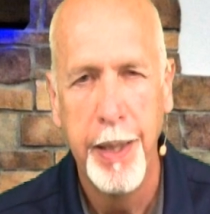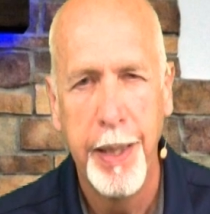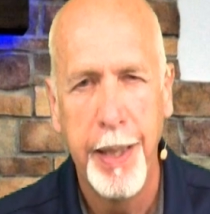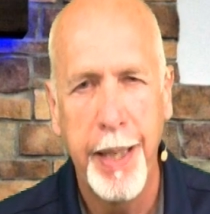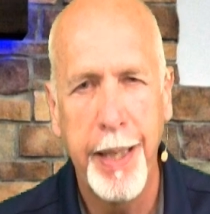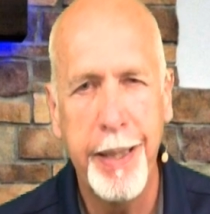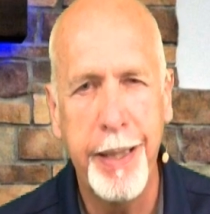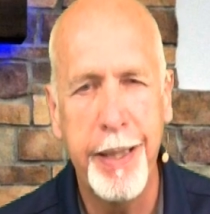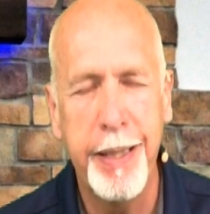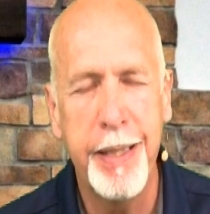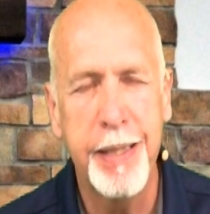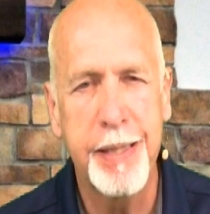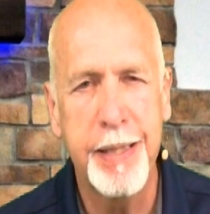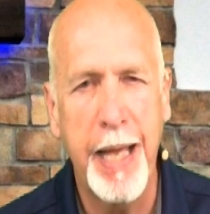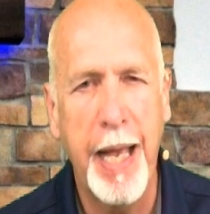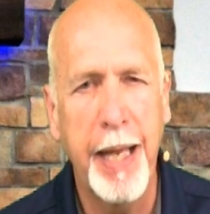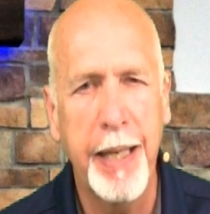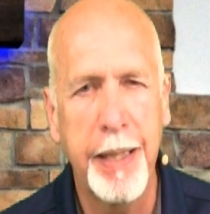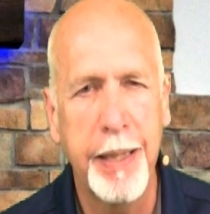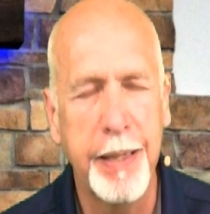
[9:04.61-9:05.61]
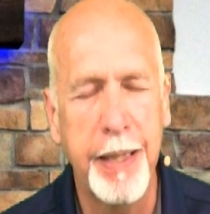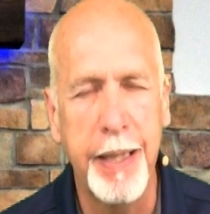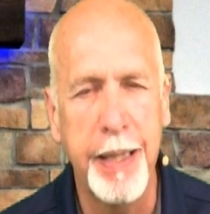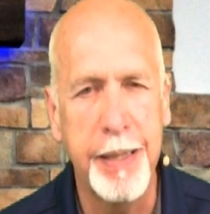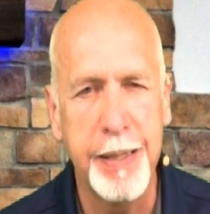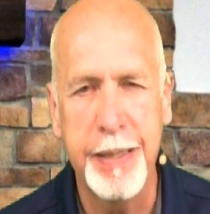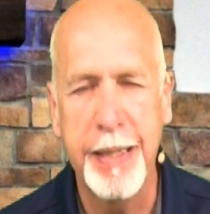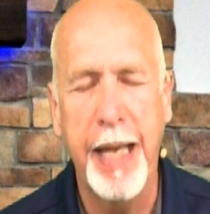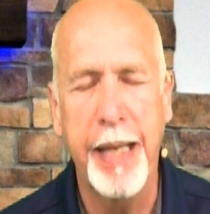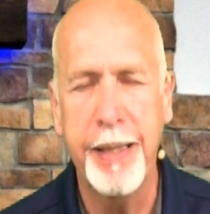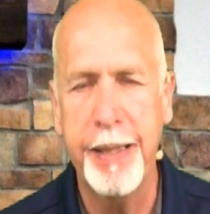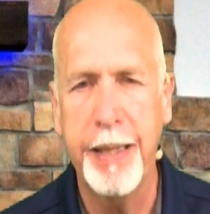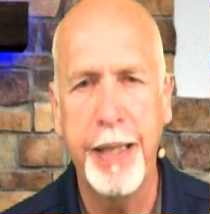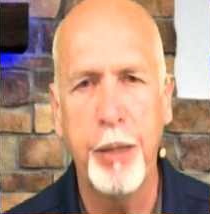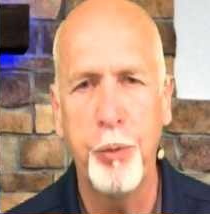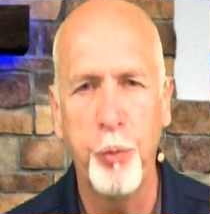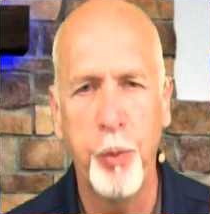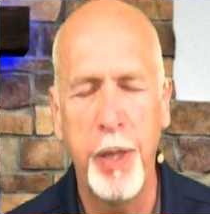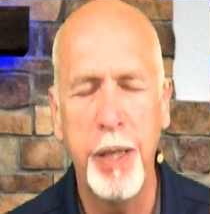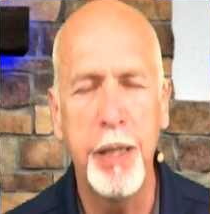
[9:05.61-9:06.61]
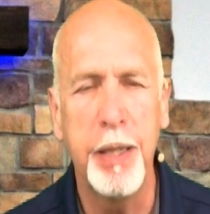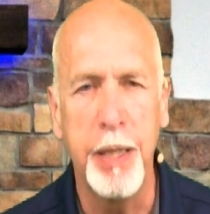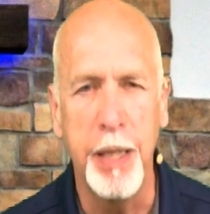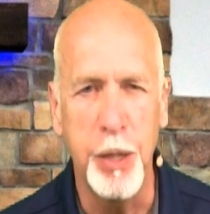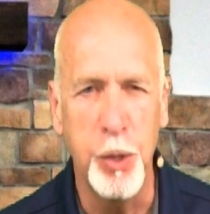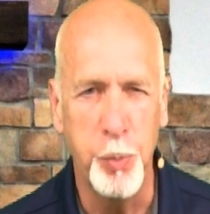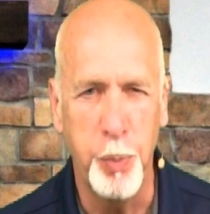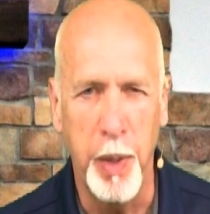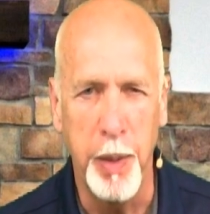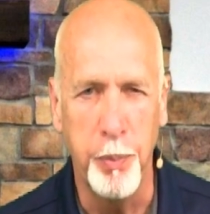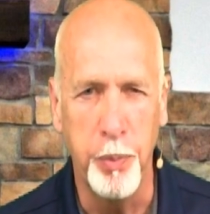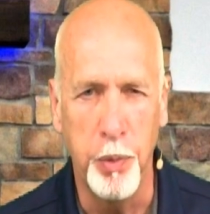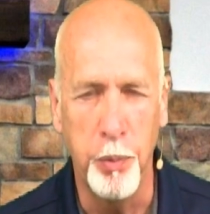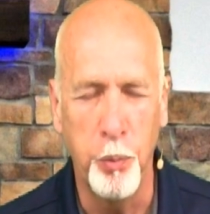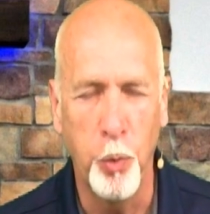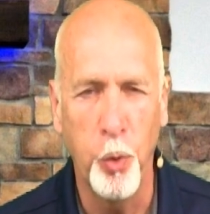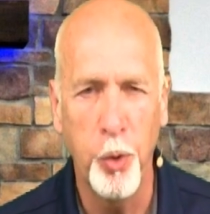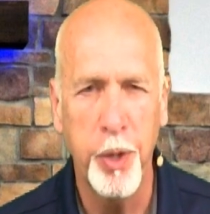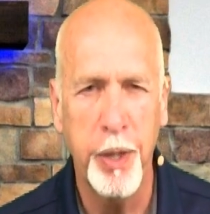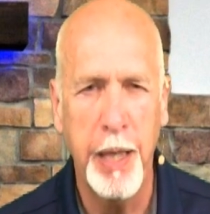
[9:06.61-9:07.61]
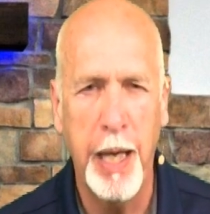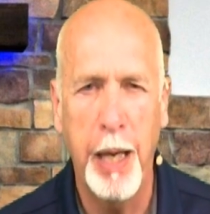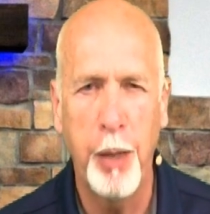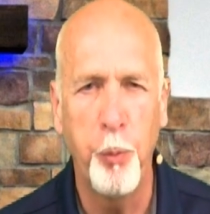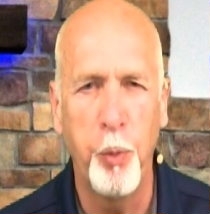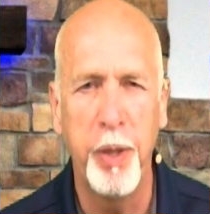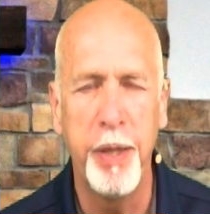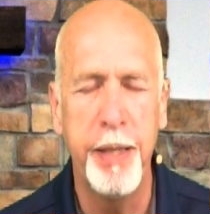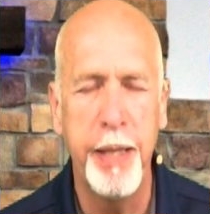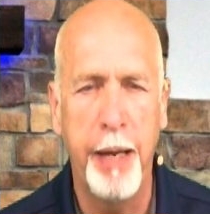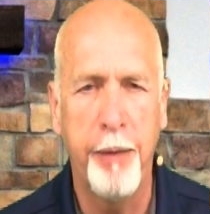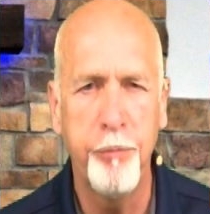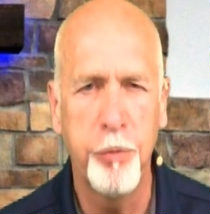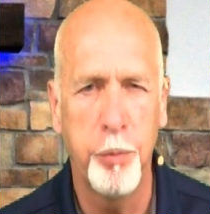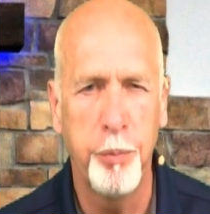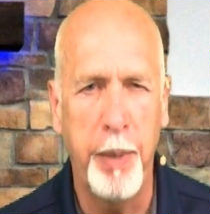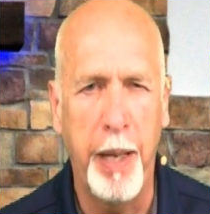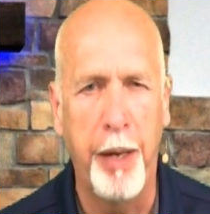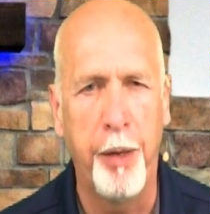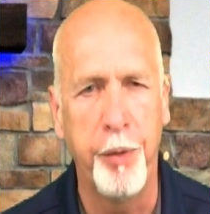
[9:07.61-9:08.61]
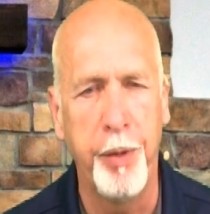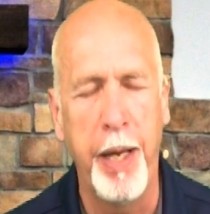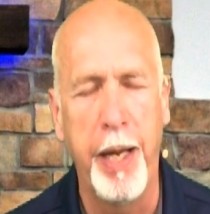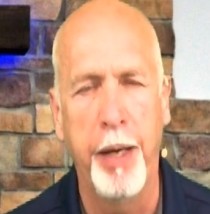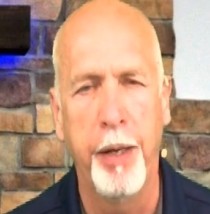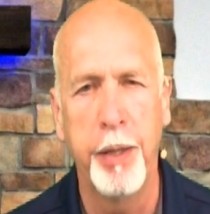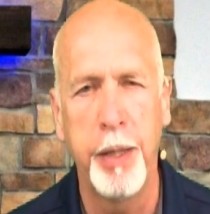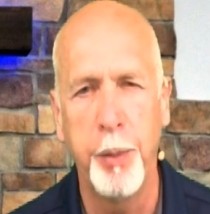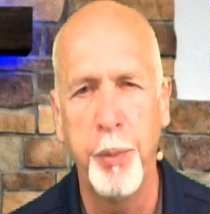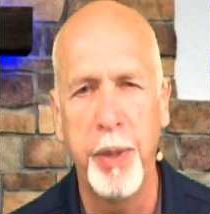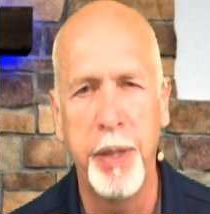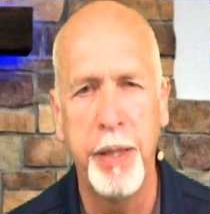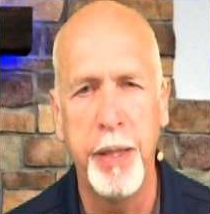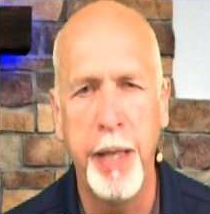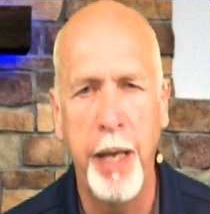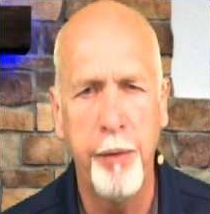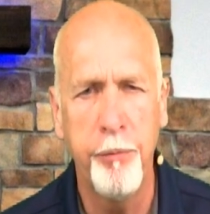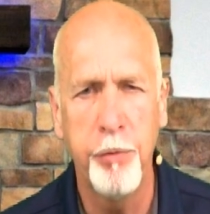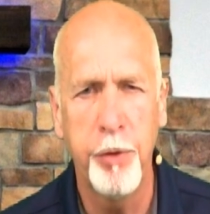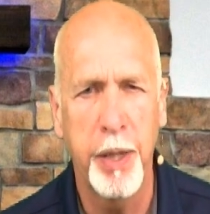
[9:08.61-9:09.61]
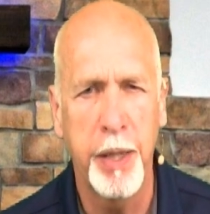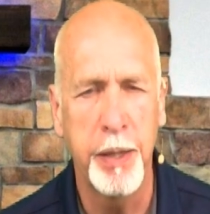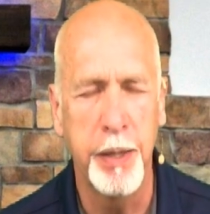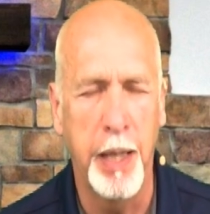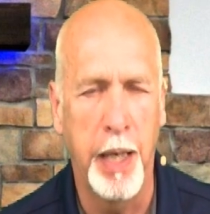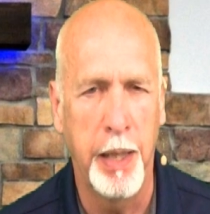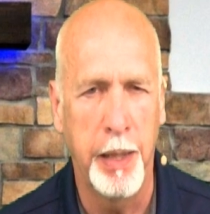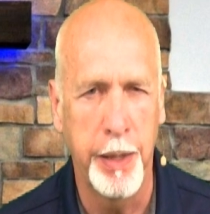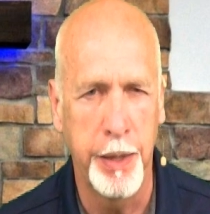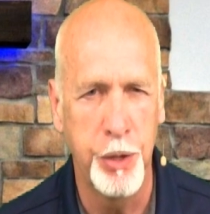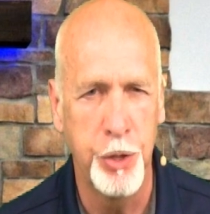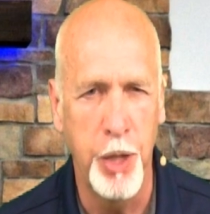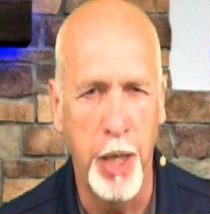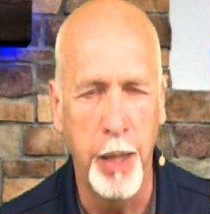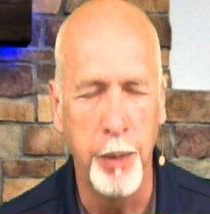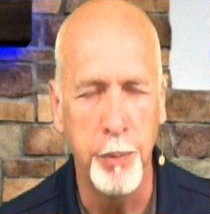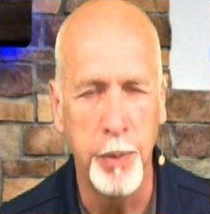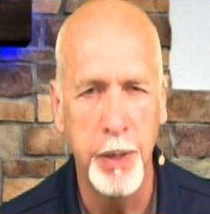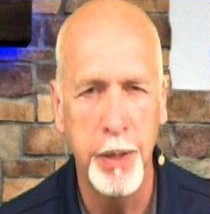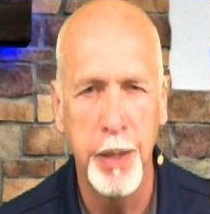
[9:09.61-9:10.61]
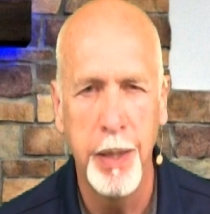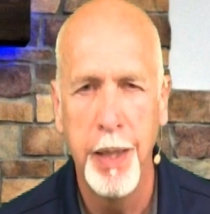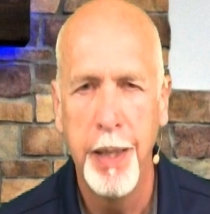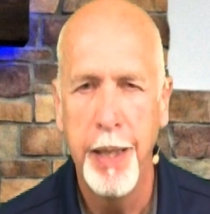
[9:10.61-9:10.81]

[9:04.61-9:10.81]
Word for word: And he decided that he's got to get rid of these people. Mordecai would never bow down, he would never acknowledge Haman.